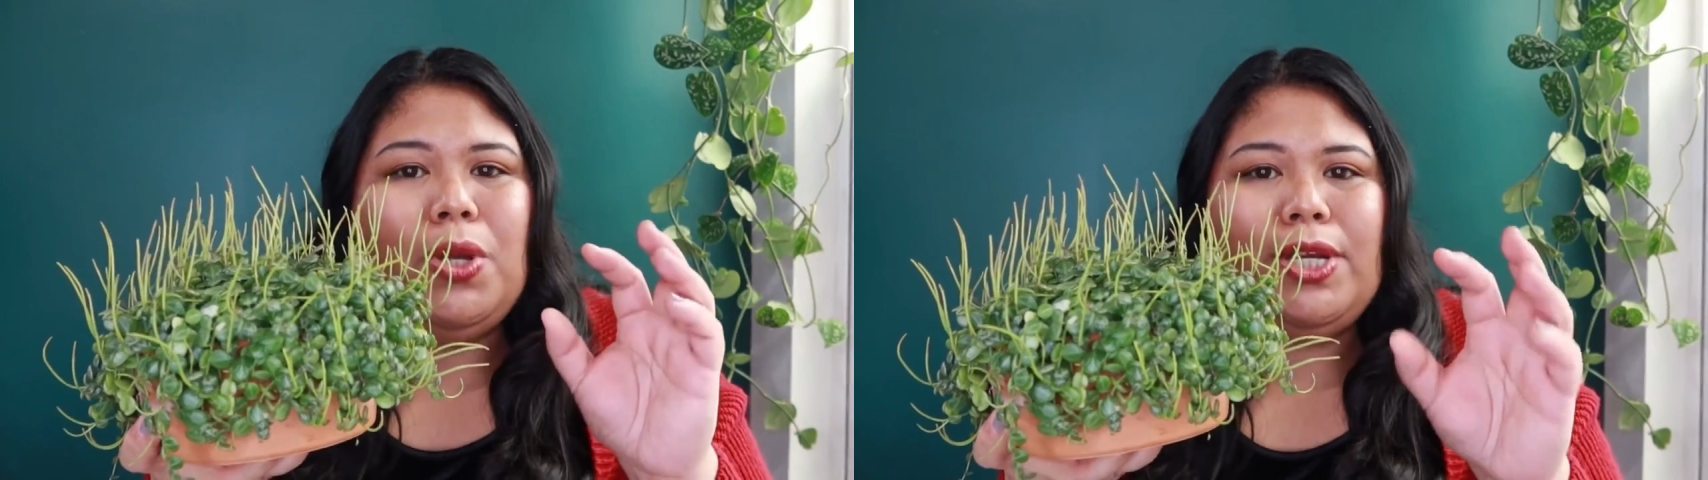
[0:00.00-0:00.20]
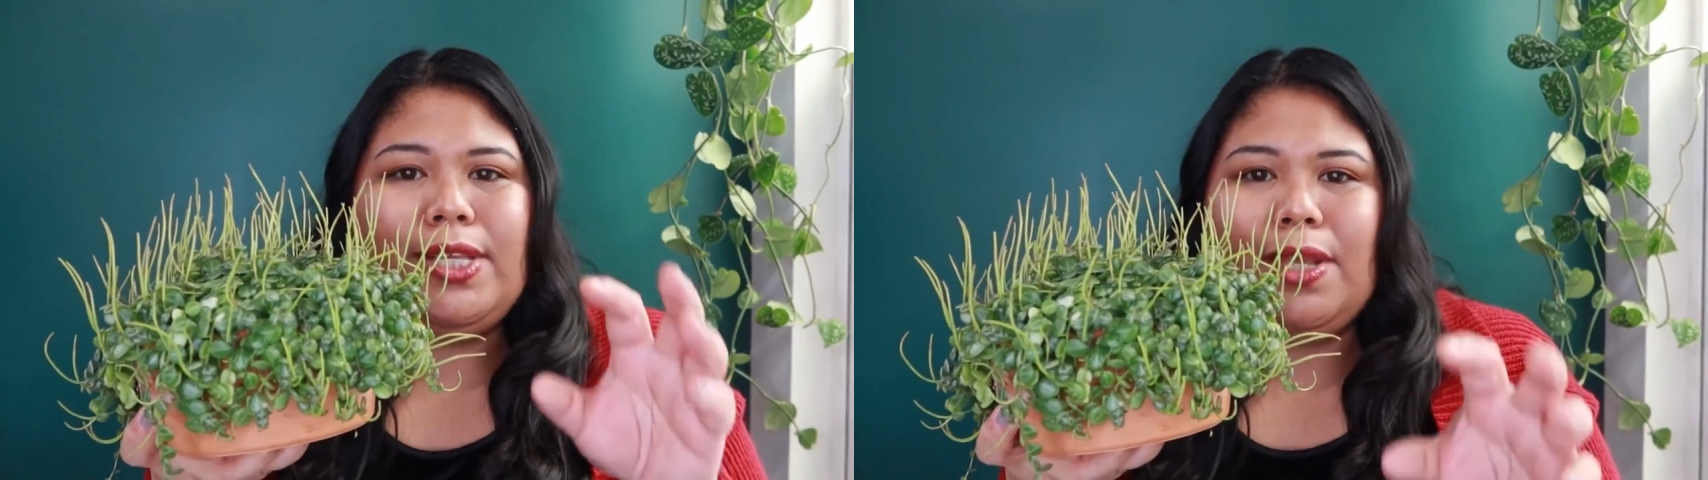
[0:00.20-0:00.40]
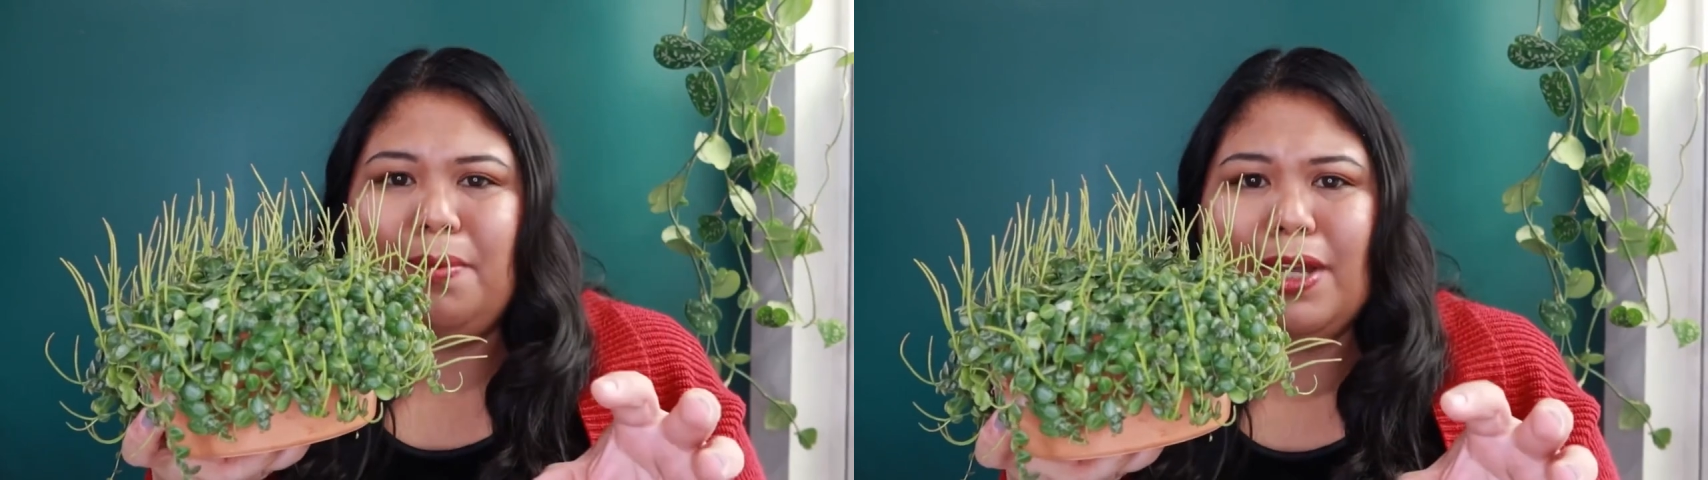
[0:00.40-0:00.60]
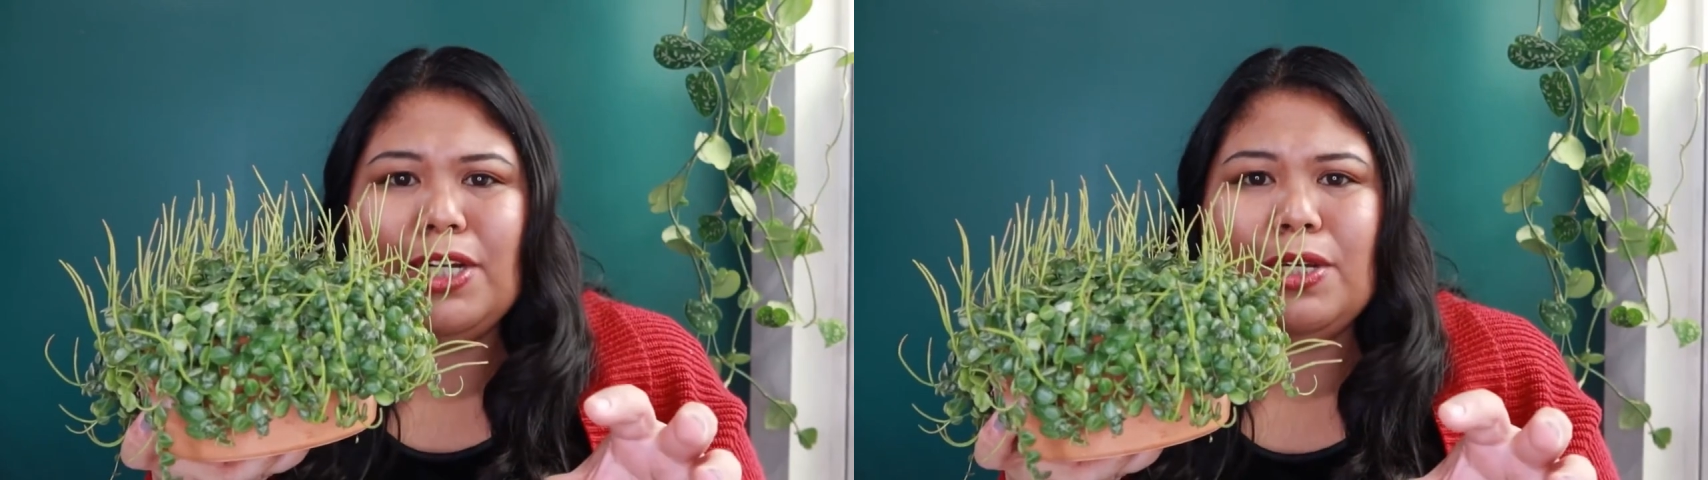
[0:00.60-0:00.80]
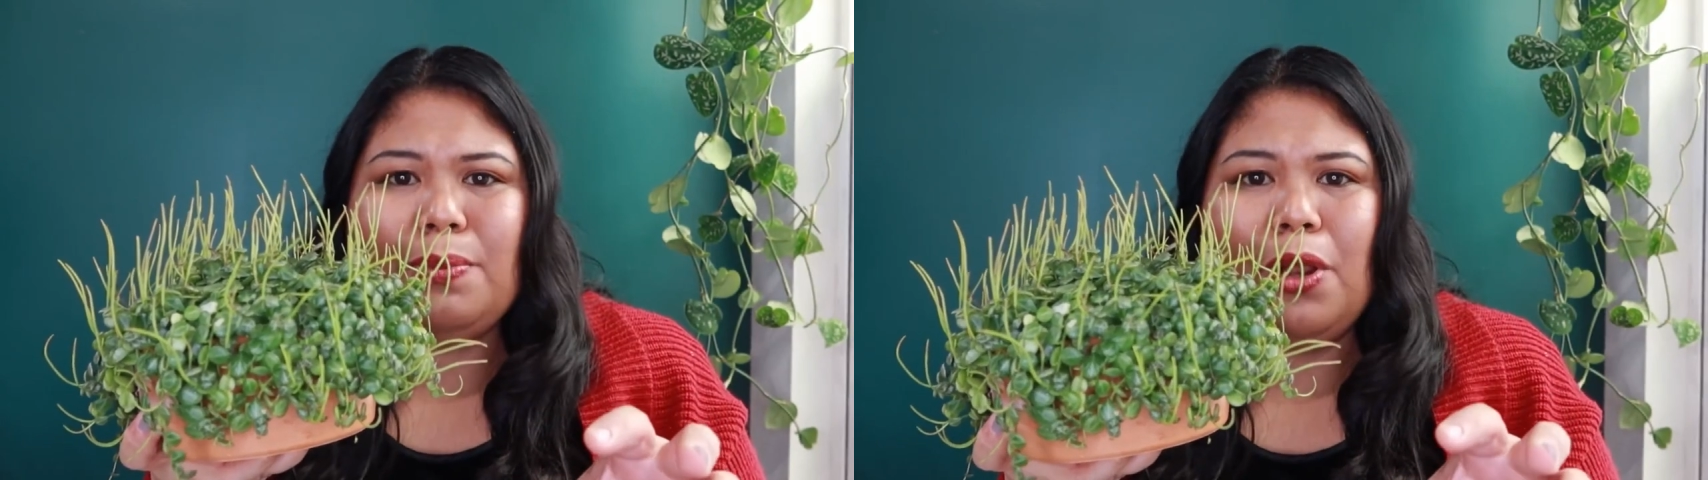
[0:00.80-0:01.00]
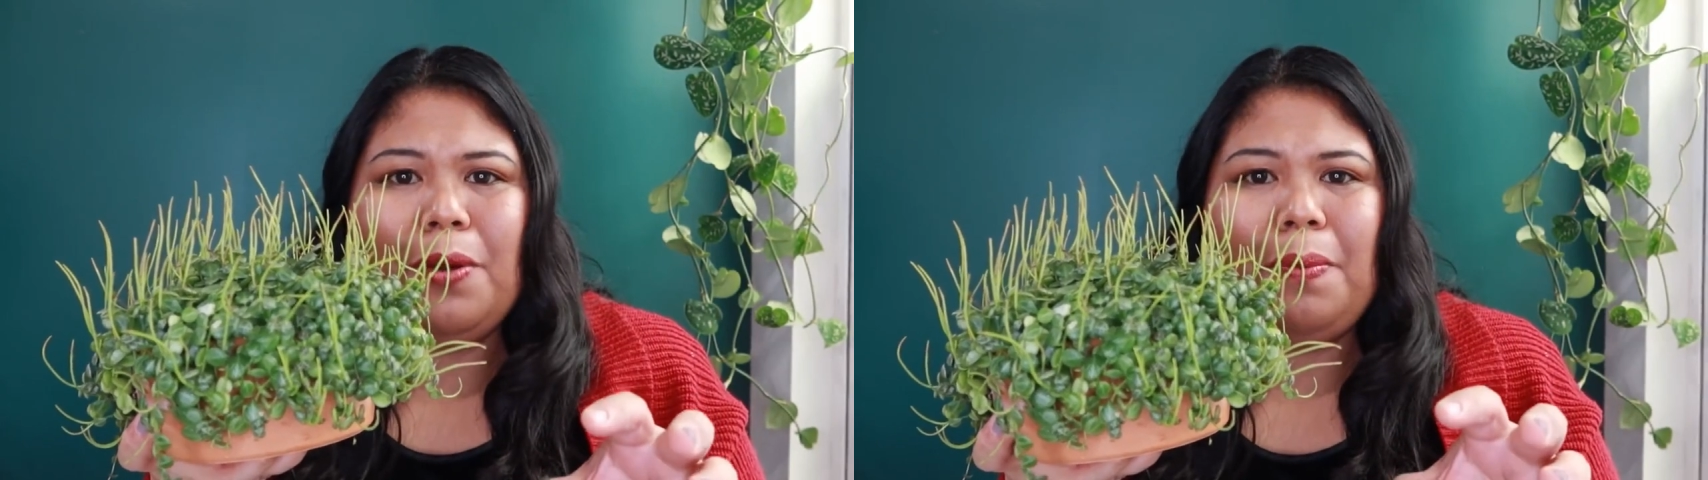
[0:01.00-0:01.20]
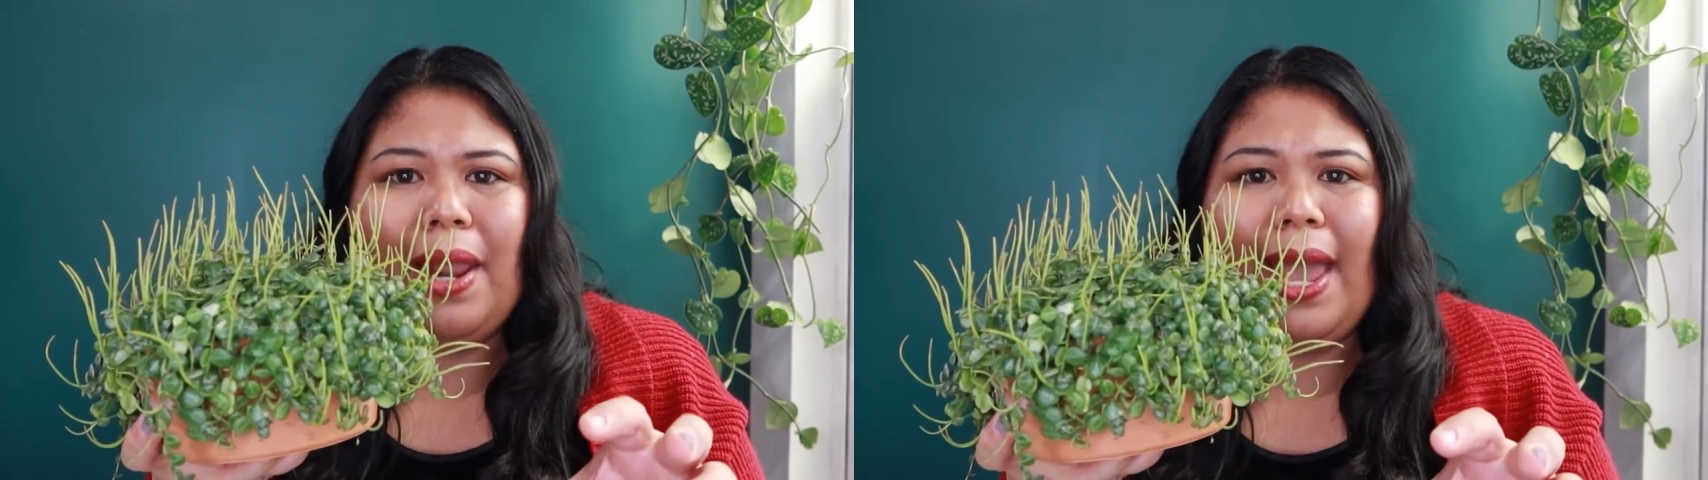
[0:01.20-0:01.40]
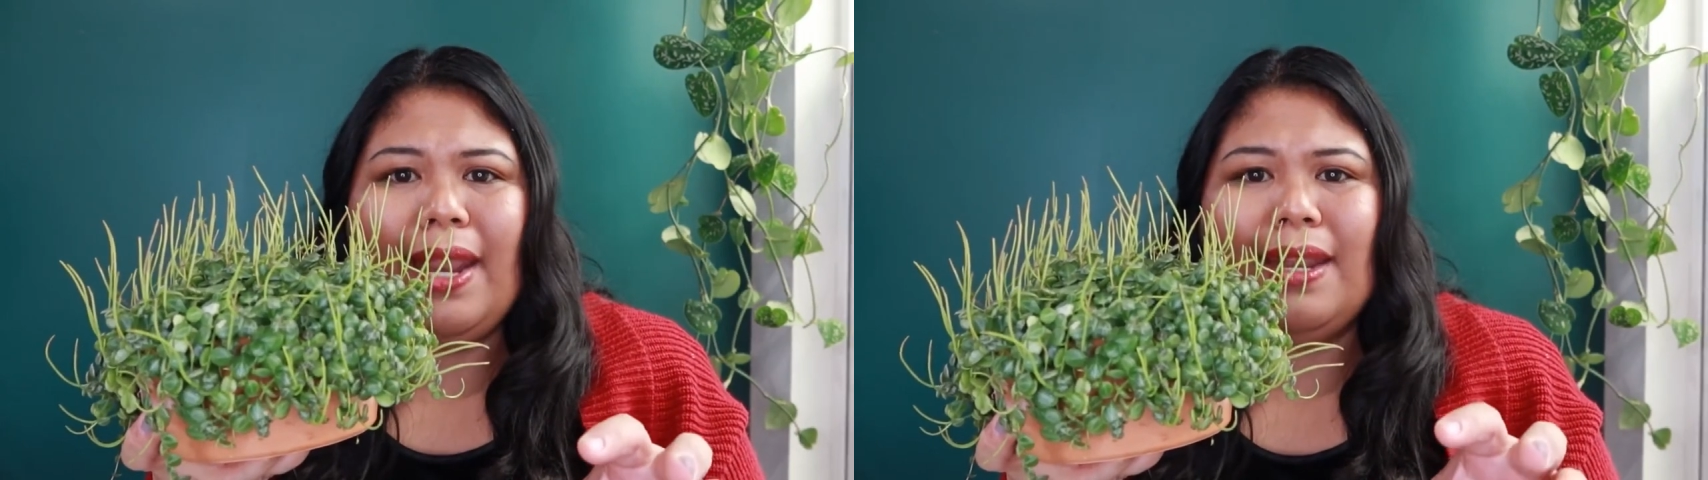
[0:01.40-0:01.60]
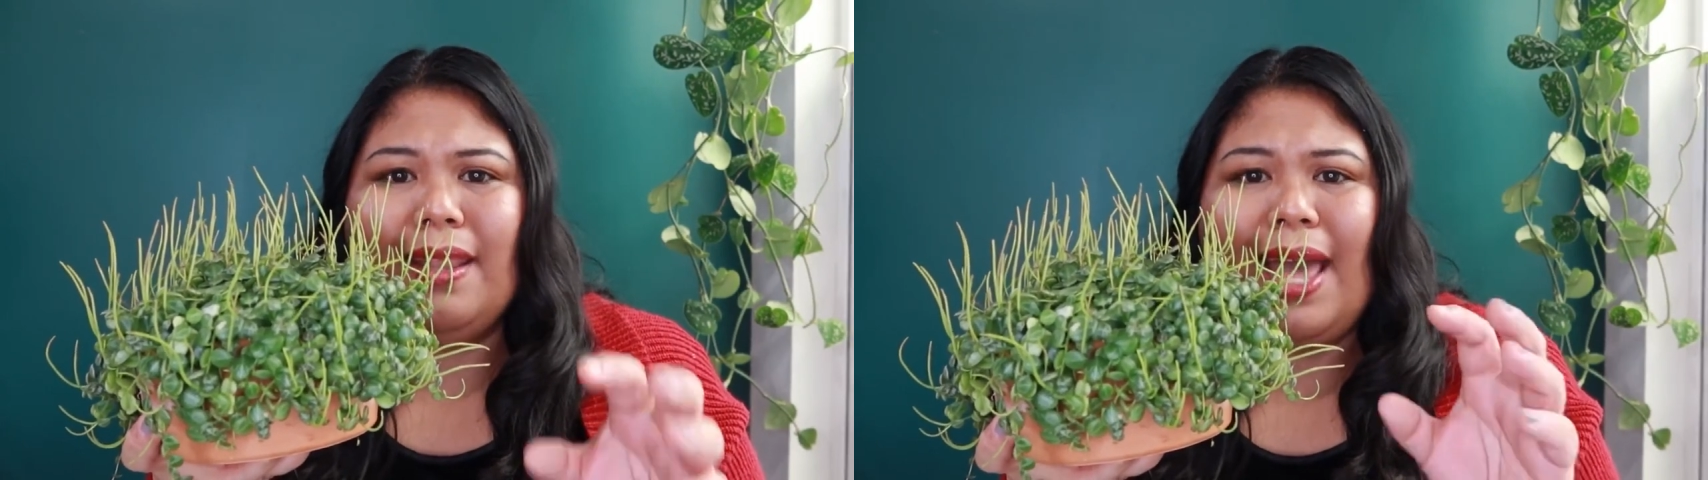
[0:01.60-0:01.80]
which is a much smaller plant